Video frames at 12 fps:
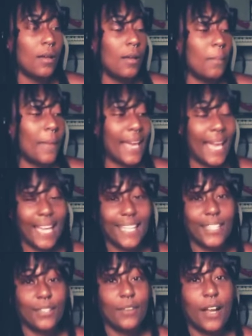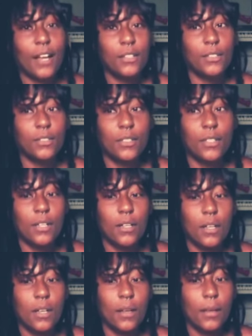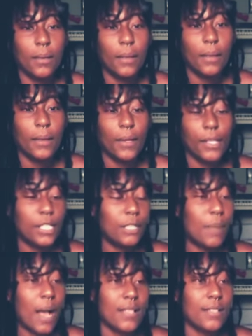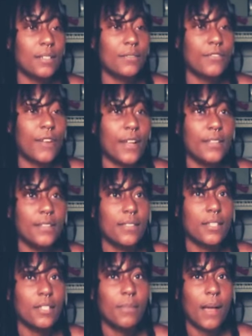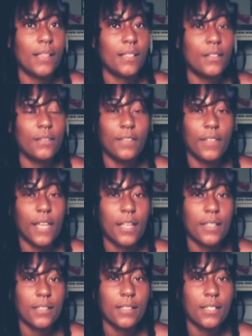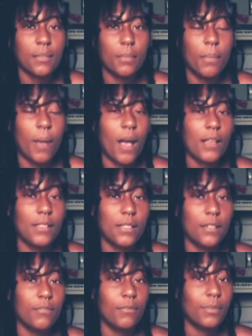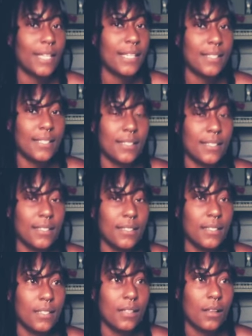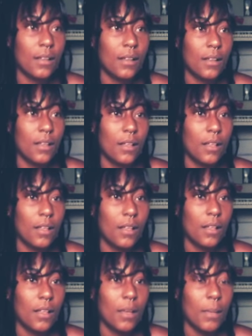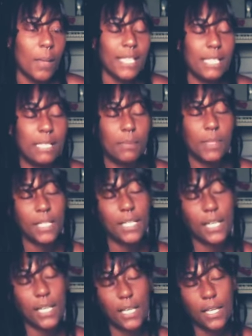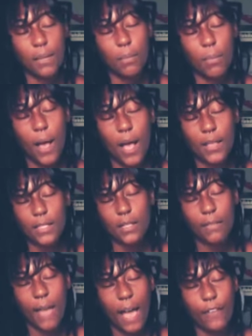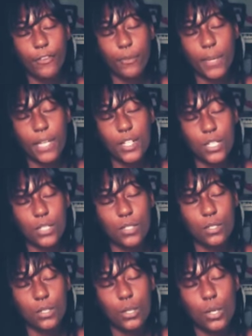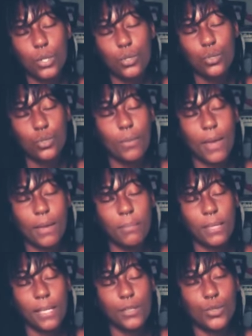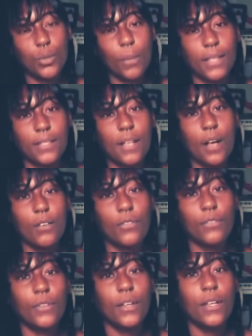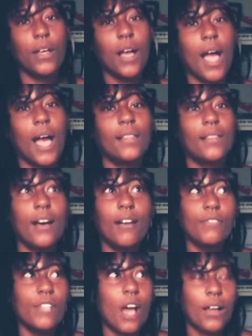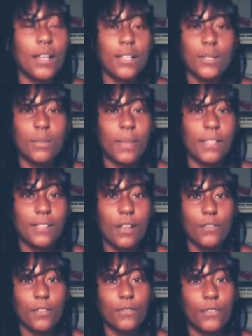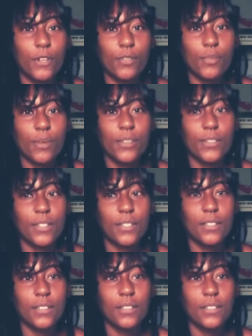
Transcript: by hanging around good positive friends, good positive things, good positive places, by speaking positive affirmations to my being, to myself. I love talking to myself in first person.